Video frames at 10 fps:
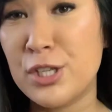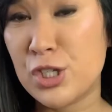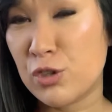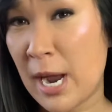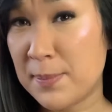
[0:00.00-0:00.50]
The
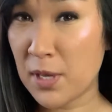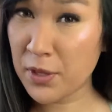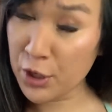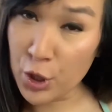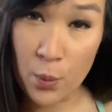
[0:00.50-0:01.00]
straps on
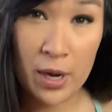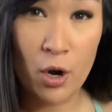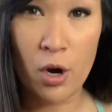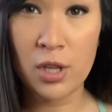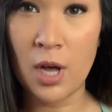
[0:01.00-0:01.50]
the new one
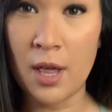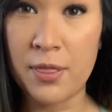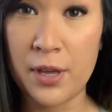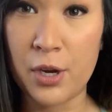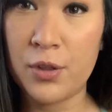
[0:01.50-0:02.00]
are a
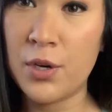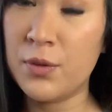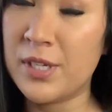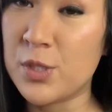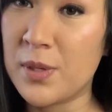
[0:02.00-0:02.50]
lot thicker though.
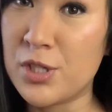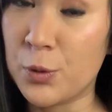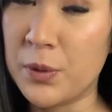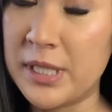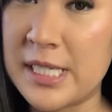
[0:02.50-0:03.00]
These ones are
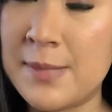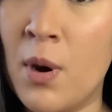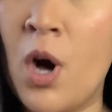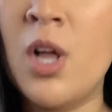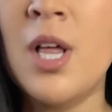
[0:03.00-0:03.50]
really
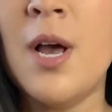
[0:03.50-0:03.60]
small,